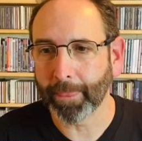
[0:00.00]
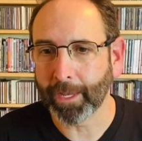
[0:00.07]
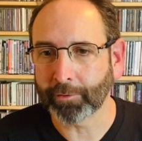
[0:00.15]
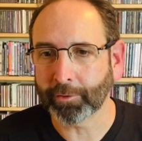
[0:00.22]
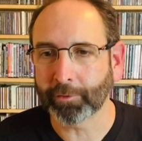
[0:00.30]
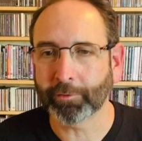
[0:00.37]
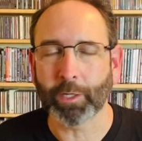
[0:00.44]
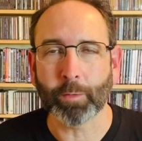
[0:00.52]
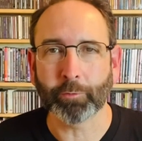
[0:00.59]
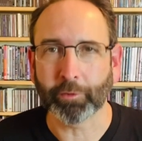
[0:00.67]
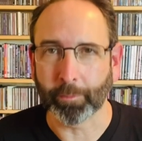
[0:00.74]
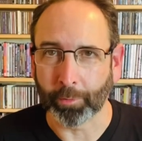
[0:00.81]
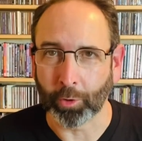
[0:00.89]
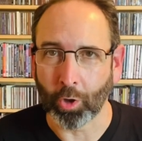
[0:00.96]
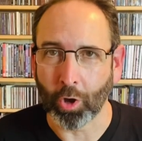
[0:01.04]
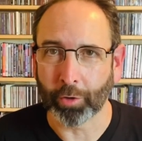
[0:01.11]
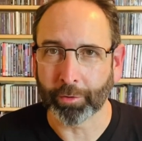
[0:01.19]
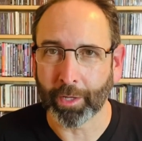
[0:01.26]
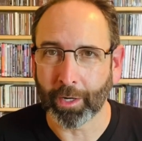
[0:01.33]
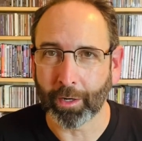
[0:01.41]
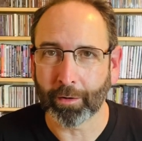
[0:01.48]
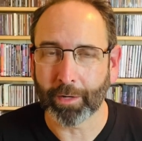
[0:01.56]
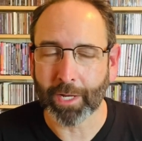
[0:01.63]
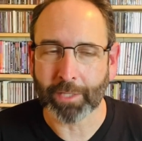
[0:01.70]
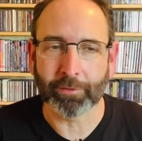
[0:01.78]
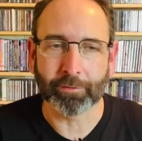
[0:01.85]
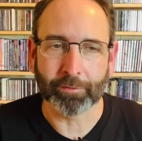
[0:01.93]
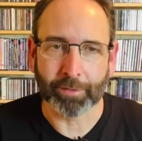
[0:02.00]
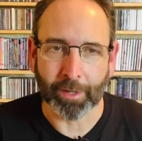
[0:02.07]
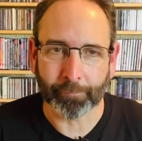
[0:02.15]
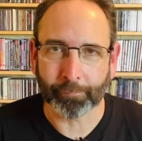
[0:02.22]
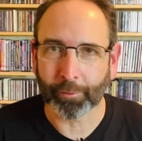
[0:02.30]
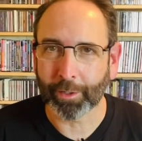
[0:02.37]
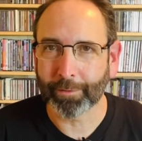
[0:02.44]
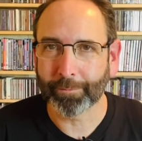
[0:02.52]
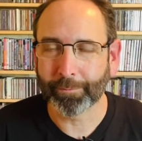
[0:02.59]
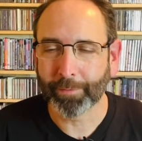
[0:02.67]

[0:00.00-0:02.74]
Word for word: it just seems to belong there. It's different,